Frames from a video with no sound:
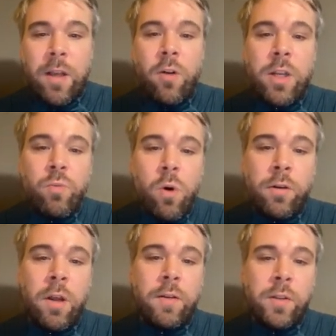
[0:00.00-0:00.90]
only
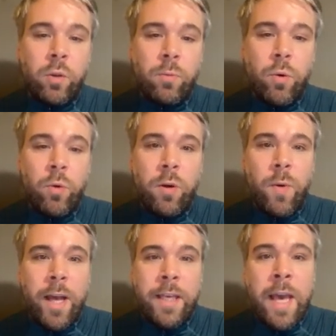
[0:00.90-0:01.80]
one Zoom call
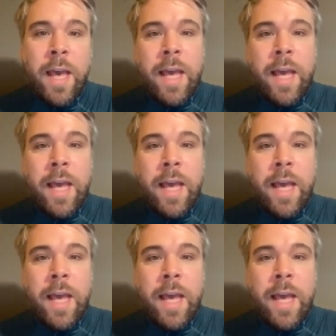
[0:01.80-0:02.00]
away.